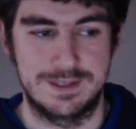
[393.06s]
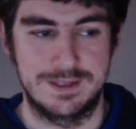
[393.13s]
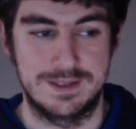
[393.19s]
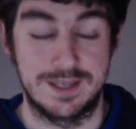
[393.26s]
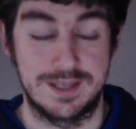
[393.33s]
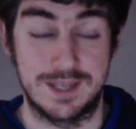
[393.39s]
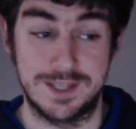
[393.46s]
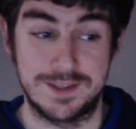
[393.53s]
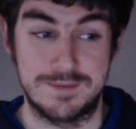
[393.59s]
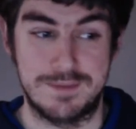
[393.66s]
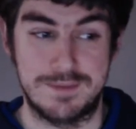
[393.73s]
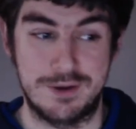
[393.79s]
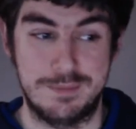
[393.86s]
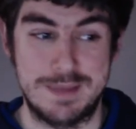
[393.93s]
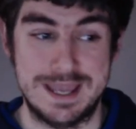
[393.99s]
Another
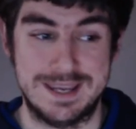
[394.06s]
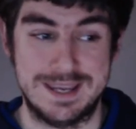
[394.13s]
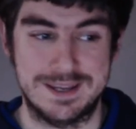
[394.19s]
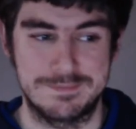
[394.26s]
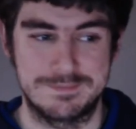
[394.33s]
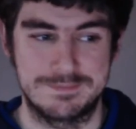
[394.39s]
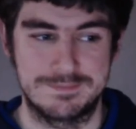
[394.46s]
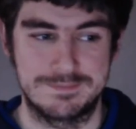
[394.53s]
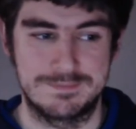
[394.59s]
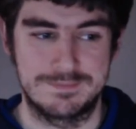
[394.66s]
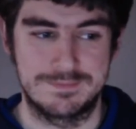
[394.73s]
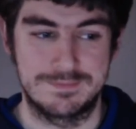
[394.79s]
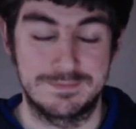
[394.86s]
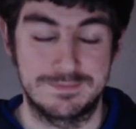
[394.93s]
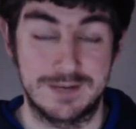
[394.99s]
biopic.
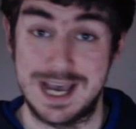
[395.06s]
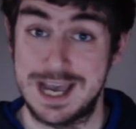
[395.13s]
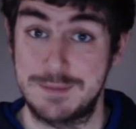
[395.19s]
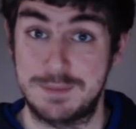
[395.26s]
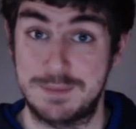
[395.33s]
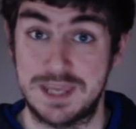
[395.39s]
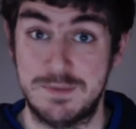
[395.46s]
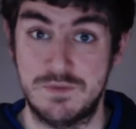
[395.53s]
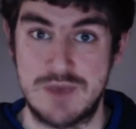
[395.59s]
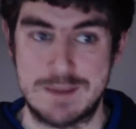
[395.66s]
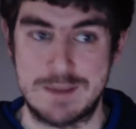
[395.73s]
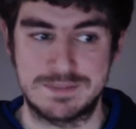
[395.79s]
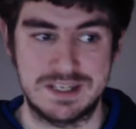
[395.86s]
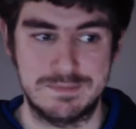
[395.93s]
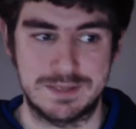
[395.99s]
I had Bohemian
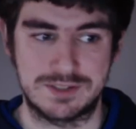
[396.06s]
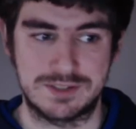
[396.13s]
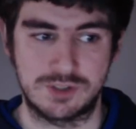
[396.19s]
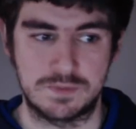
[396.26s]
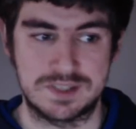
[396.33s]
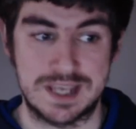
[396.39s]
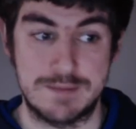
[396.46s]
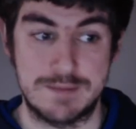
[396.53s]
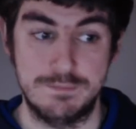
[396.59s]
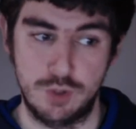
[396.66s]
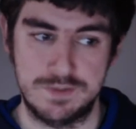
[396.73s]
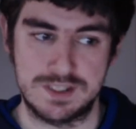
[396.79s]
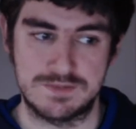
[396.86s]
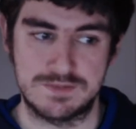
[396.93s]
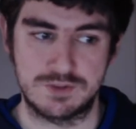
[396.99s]
Rhapsody in my top 10
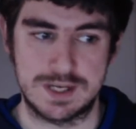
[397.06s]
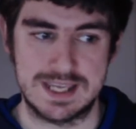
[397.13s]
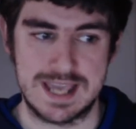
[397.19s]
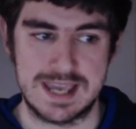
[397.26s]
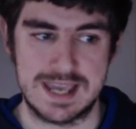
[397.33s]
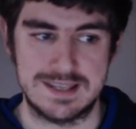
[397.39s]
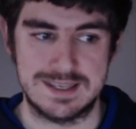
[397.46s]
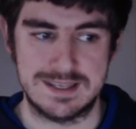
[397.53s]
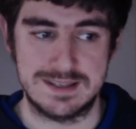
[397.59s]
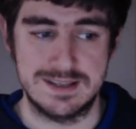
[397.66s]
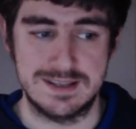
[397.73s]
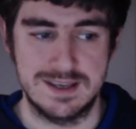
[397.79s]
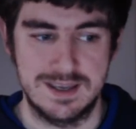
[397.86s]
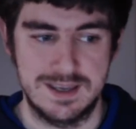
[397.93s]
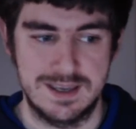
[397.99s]
movies of 2018.
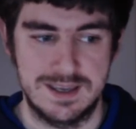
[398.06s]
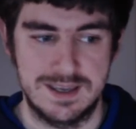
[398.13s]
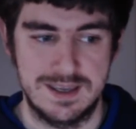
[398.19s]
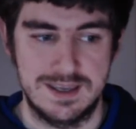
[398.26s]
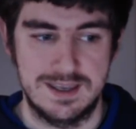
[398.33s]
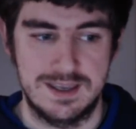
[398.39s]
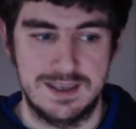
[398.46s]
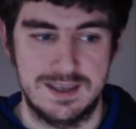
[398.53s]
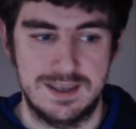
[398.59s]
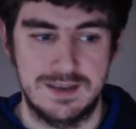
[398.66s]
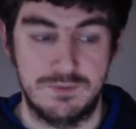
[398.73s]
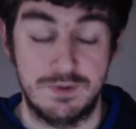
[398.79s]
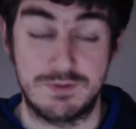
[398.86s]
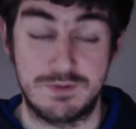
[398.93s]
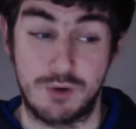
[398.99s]

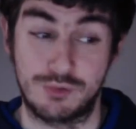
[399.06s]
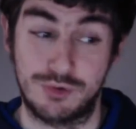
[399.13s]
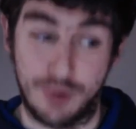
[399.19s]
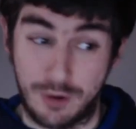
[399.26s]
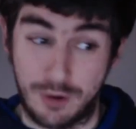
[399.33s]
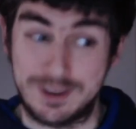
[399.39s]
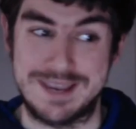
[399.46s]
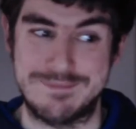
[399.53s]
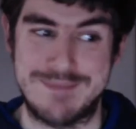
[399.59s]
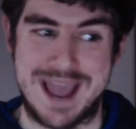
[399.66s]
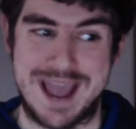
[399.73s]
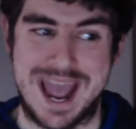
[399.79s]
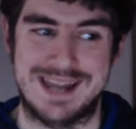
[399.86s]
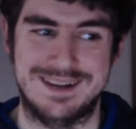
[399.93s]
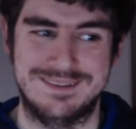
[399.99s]
We've got Rocket Man,
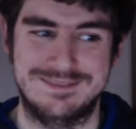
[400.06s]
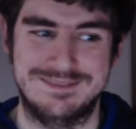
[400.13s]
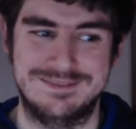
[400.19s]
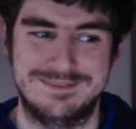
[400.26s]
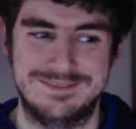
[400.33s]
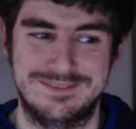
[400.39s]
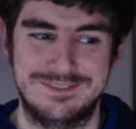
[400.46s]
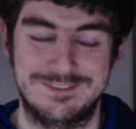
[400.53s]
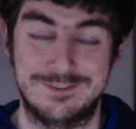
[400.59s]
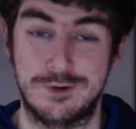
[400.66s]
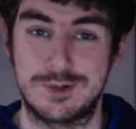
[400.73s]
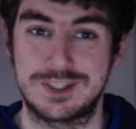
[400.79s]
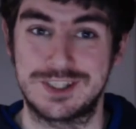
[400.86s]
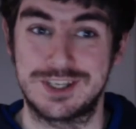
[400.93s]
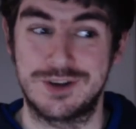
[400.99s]

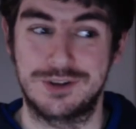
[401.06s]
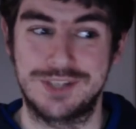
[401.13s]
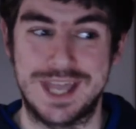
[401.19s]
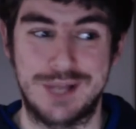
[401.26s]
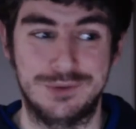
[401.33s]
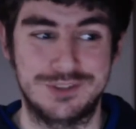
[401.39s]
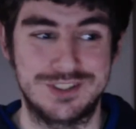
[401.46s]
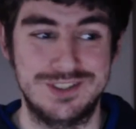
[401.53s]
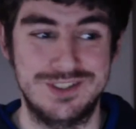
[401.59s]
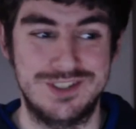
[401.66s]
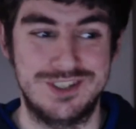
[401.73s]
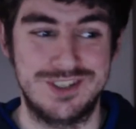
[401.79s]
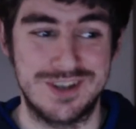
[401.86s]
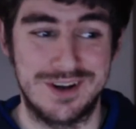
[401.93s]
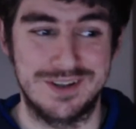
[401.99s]
focusing on Elton
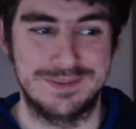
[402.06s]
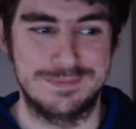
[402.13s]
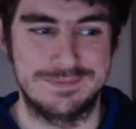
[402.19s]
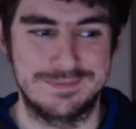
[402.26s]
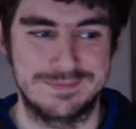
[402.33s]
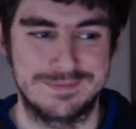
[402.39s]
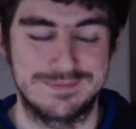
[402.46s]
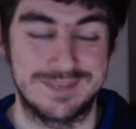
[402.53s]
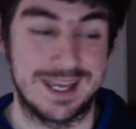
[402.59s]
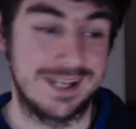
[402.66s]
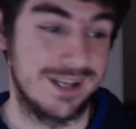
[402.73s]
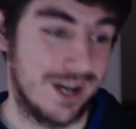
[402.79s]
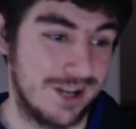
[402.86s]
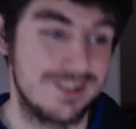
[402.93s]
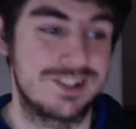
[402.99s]
John. And
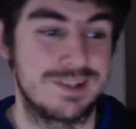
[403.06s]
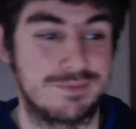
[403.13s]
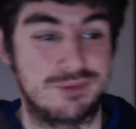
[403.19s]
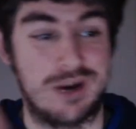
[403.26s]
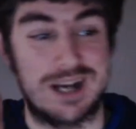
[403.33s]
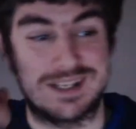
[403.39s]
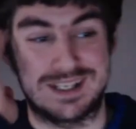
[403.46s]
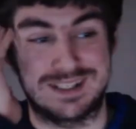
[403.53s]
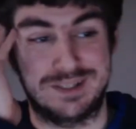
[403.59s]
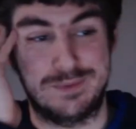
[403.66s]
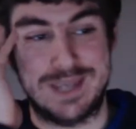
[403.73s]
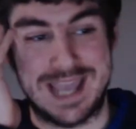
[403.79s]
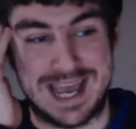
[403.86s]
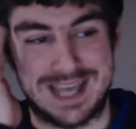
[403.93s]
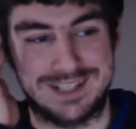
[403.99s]
unsurprisingly, we
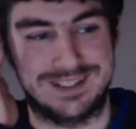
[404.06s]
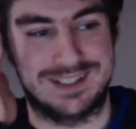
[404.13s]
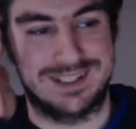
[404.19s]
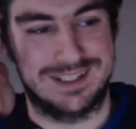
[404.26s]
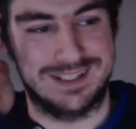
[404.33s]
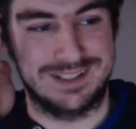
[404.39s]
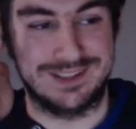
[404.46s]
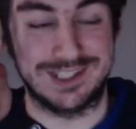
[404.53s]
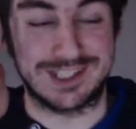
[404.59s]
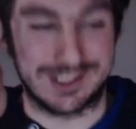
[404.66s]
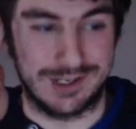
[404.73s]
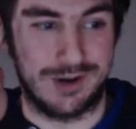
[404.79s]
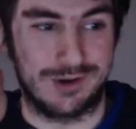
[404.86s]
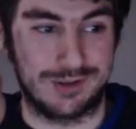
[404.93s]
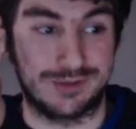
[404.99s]
had the
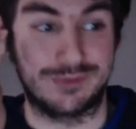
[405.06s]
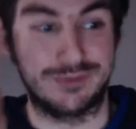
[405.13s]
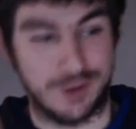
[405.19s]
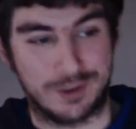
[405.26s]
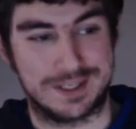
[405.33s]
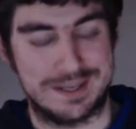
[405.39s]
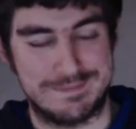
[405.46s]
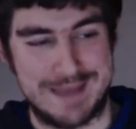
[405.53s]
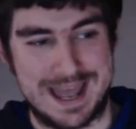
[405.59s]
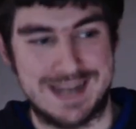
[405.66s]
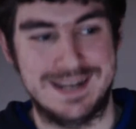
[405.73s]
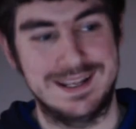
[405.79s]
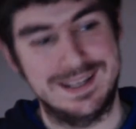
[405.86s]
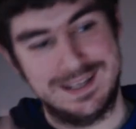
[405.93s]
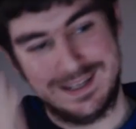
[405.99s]
song Rocket Man
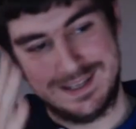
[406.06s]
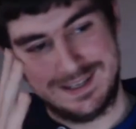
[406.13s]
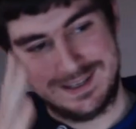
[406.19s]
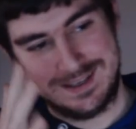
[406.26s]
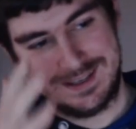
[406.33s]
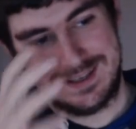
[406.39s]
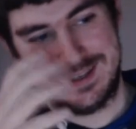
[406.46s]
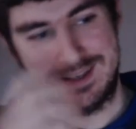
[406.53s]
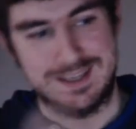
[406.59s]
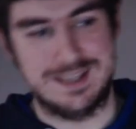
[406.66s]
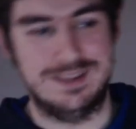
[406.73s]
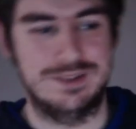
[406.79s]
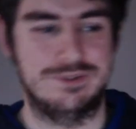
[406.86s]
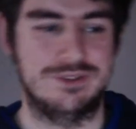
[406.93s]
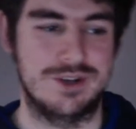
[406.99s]
in
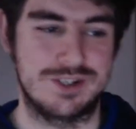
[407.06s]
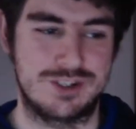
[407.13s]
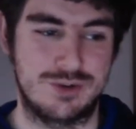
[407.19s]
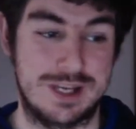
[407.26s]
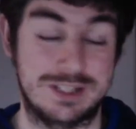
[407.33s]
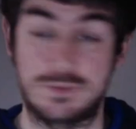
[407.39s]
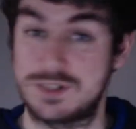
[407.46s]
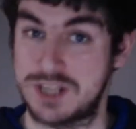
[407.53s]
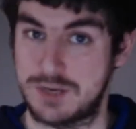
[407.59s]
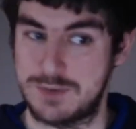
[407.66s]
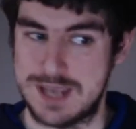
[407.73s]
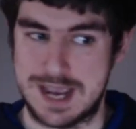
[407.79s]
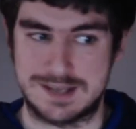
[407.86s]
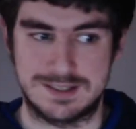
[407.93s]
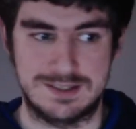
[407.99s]
the first trailer, which I
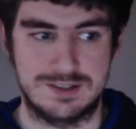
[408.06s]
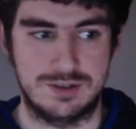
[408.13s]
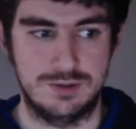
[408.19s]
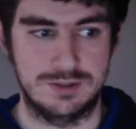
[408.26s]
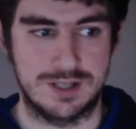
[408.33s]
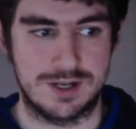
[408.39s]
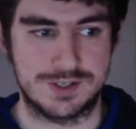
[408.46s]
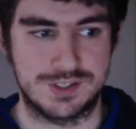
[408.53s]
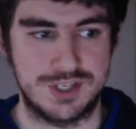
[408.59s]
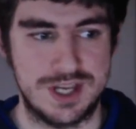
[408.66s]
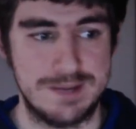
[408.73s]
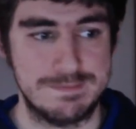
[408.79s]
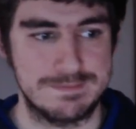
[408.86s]
reacted to last year.